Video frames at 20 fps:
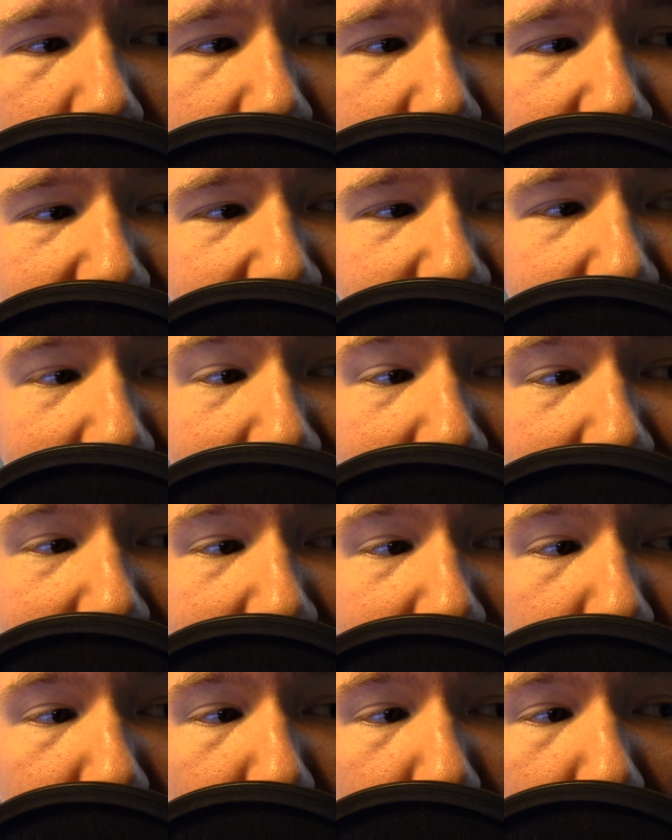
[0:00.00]
if I
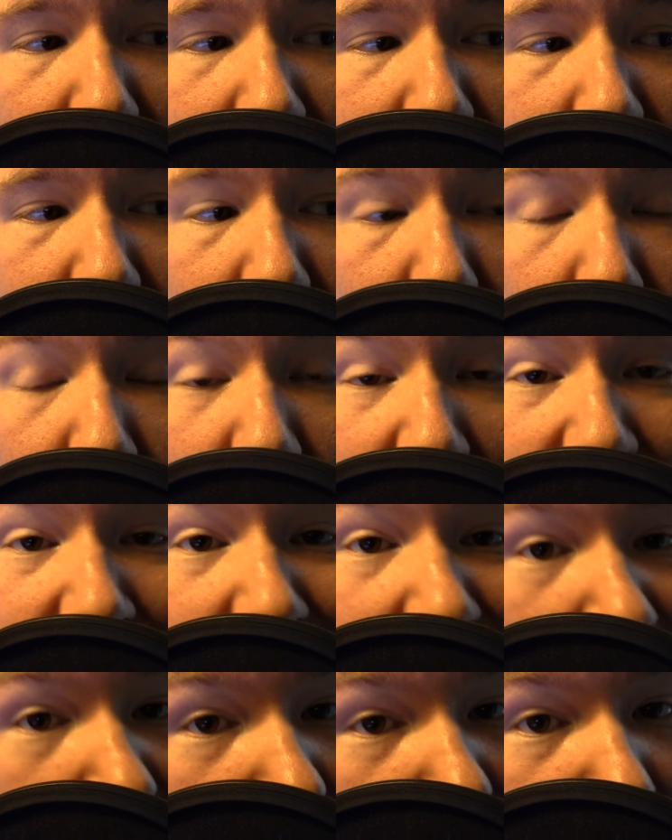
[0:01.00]
can write
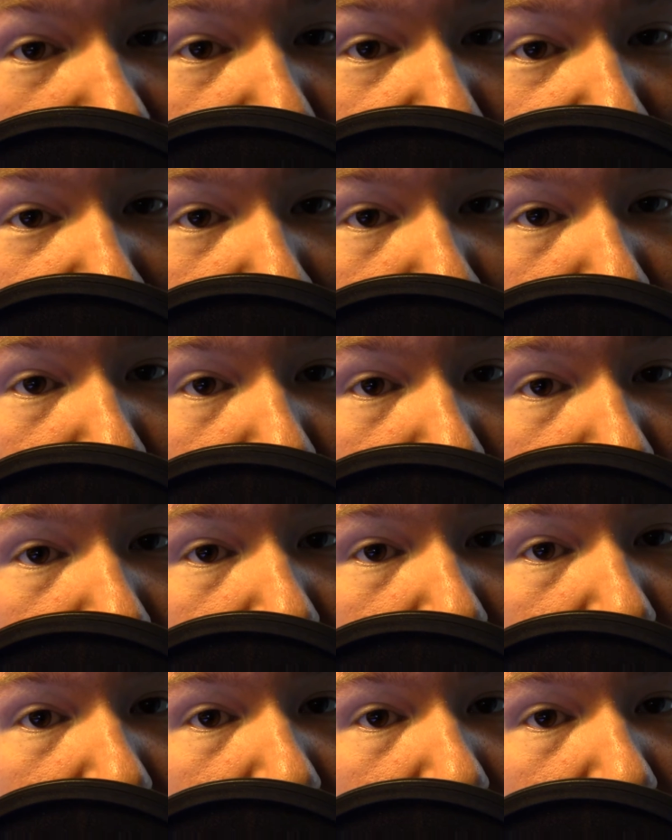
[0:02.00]
with other people,